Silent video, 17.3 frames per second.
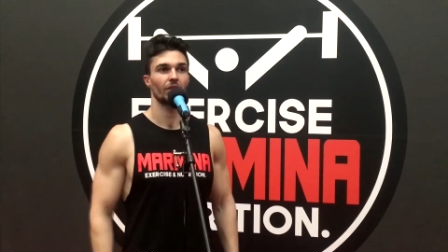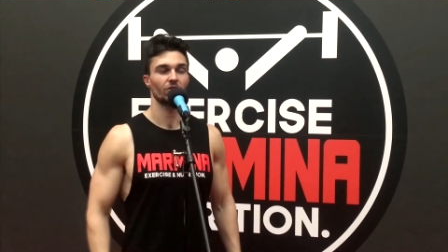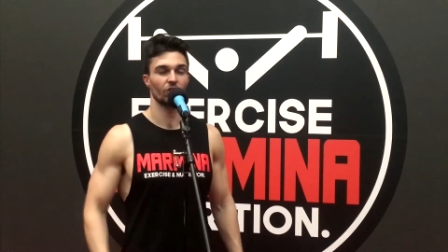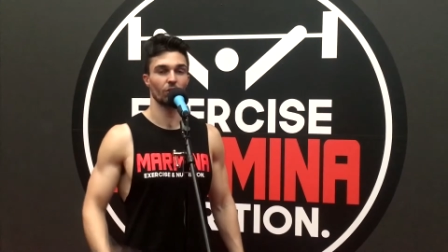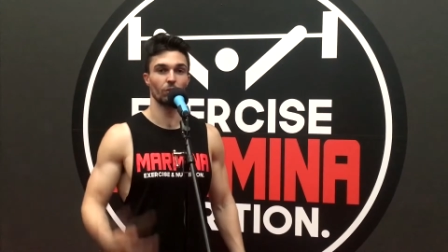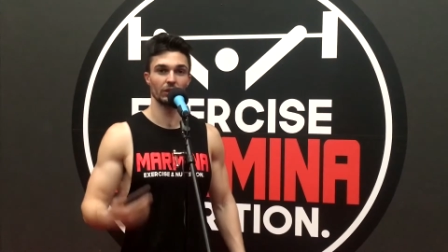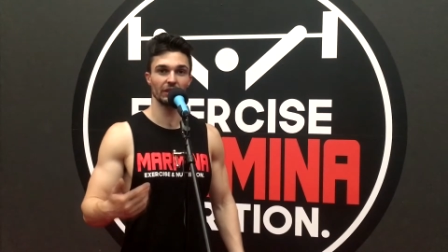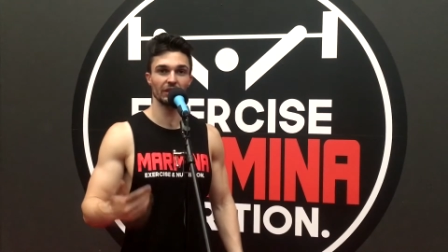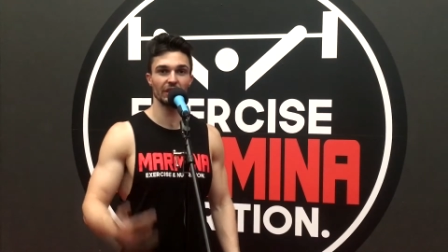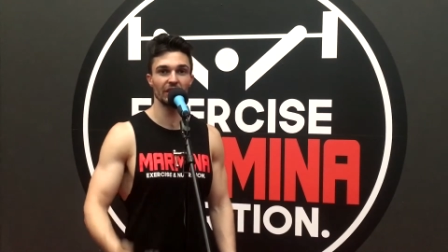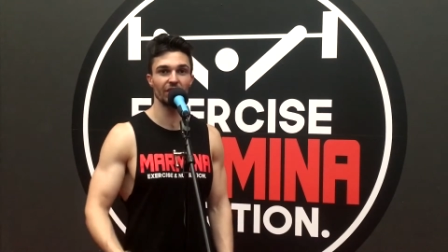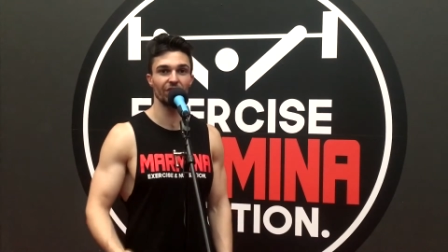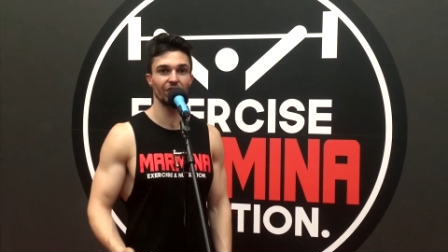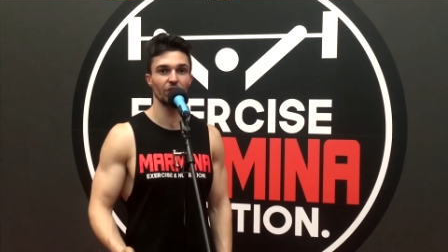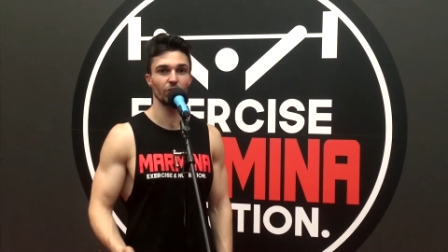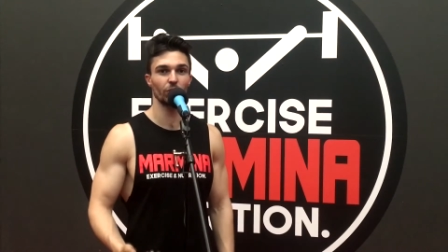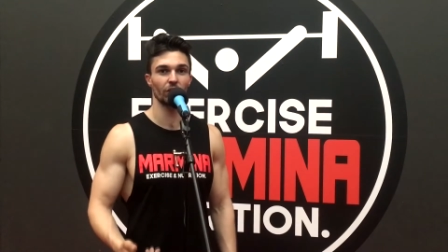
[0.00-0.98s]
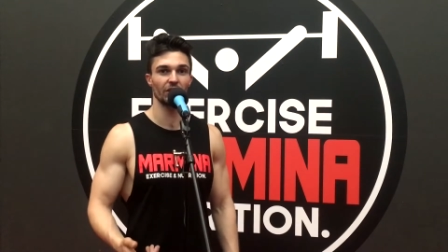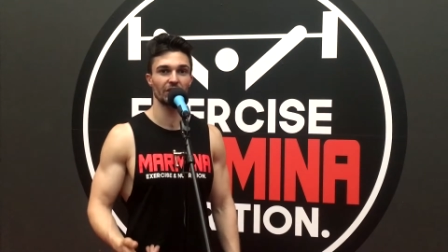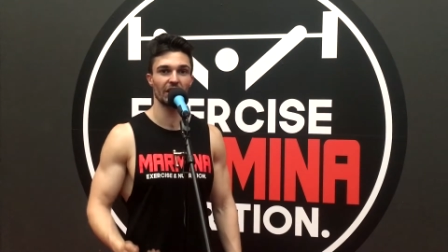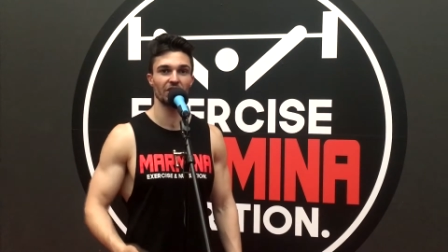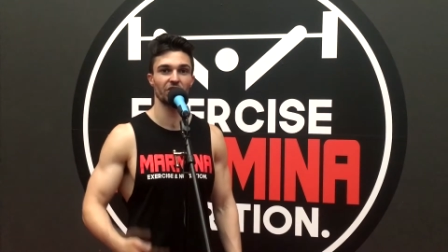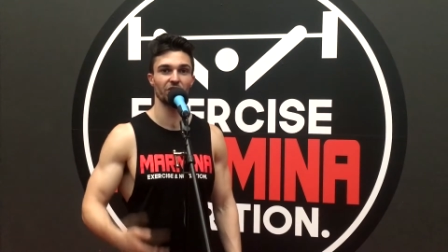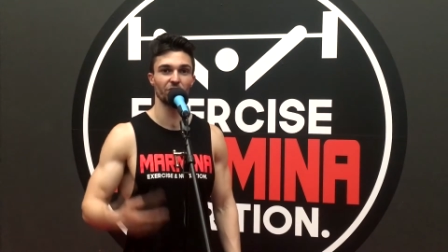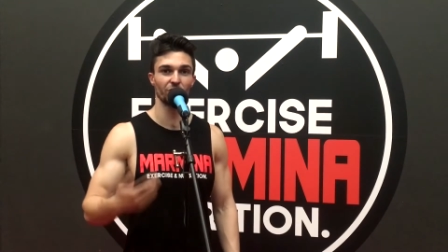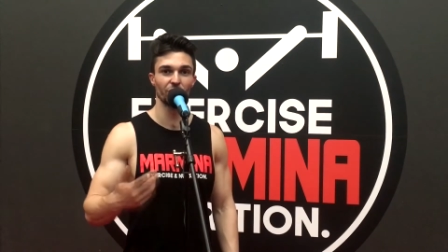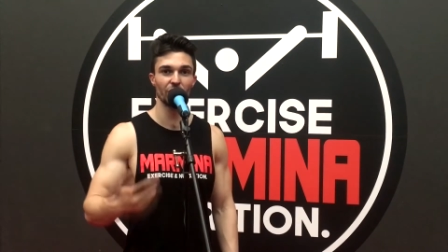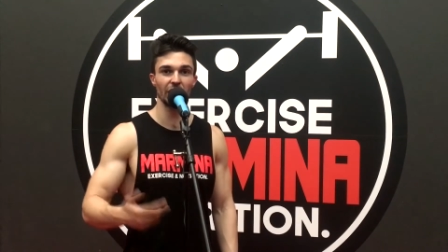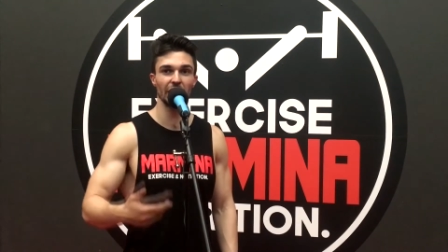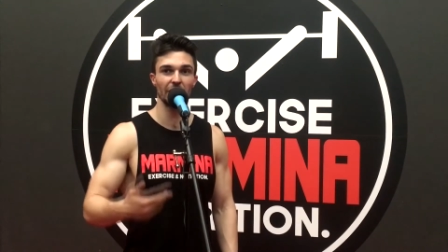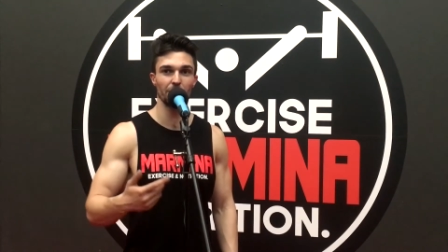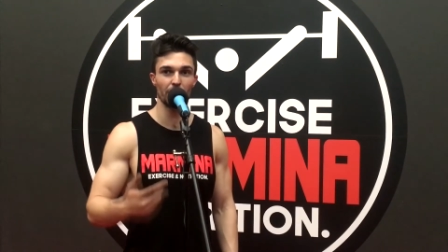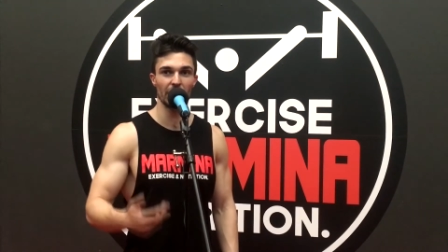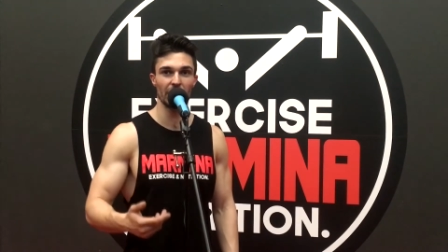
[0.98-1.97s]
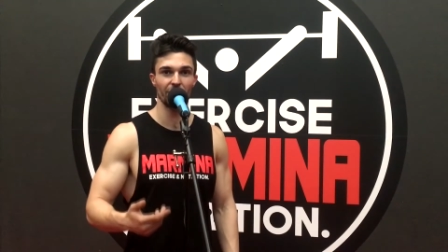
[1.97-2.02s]
So what does individualization
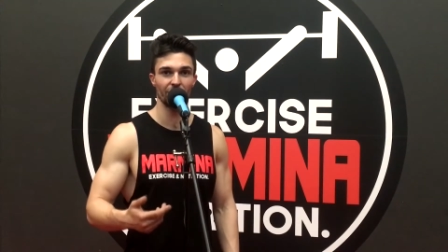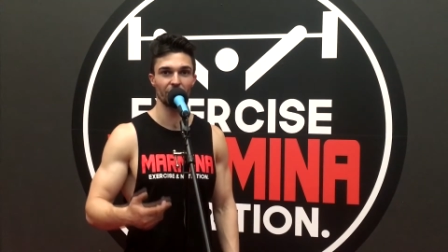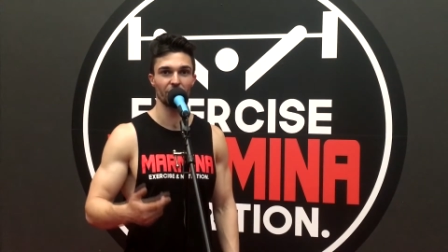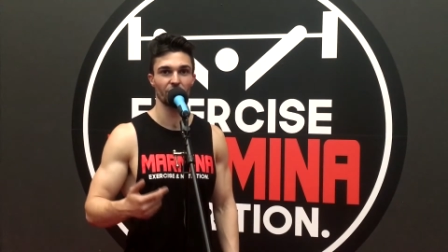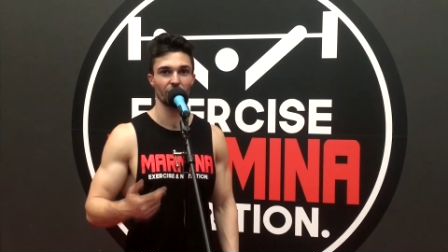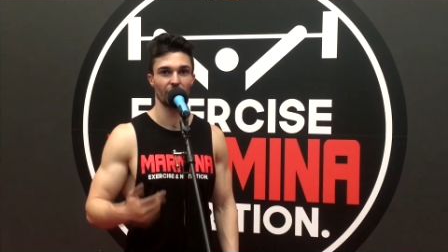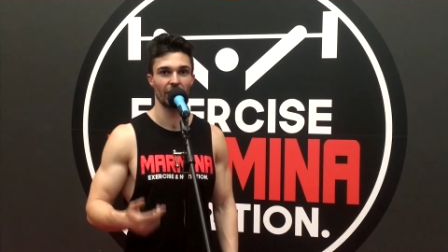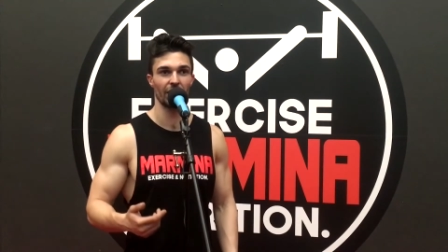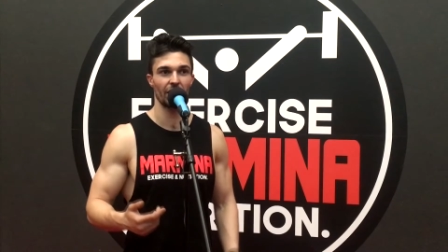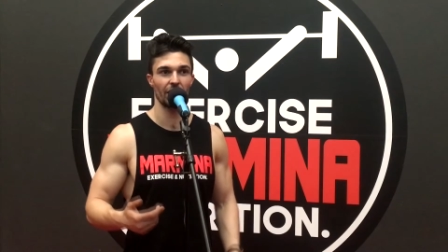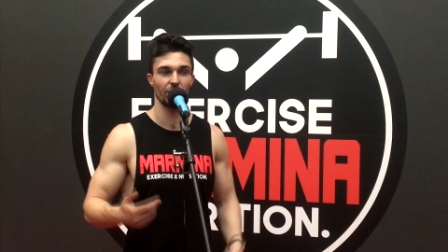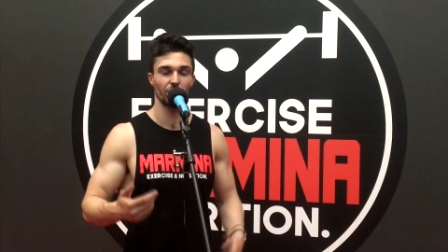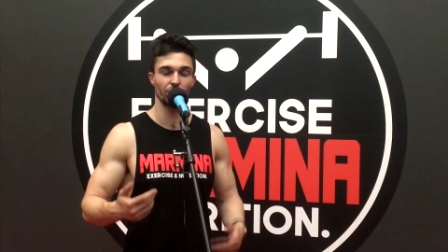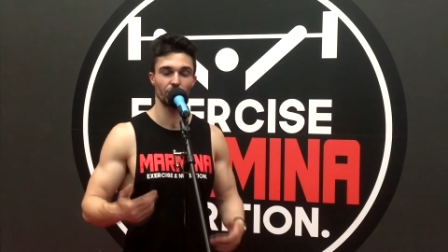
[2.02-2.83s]
really mean for the trainer?